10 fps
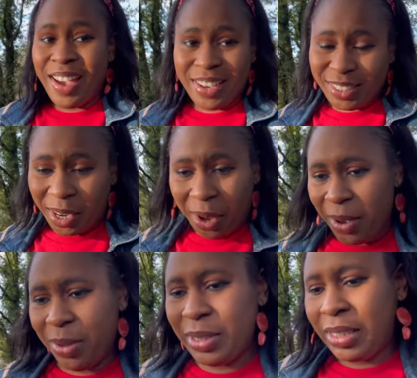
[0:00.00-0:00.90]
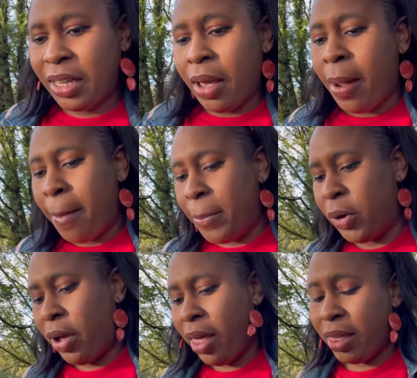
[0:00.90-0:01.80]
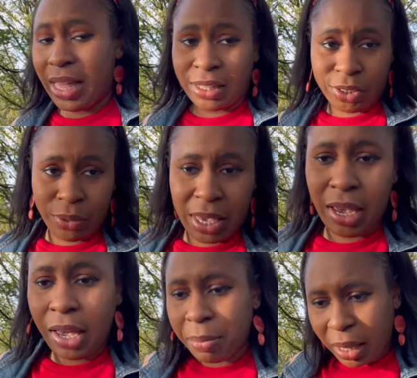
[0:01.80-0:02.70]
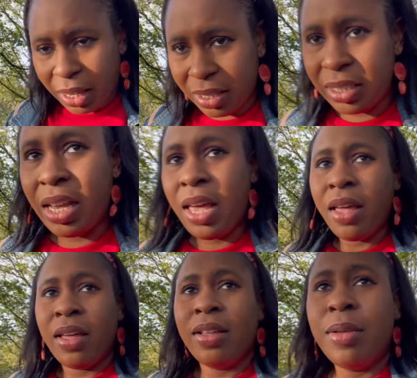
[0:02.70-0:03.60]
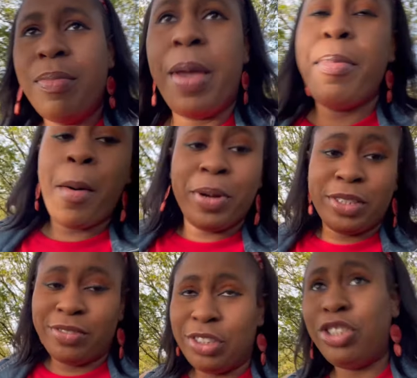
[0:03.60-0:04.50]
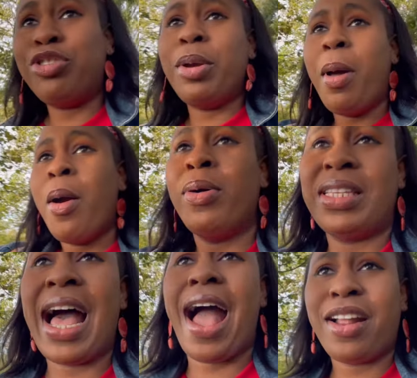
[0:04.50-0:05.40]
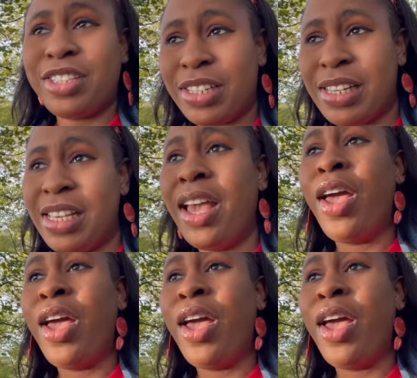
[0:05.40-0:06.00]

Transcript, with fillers: is closed but that's okay because the main purpose of this trip was actually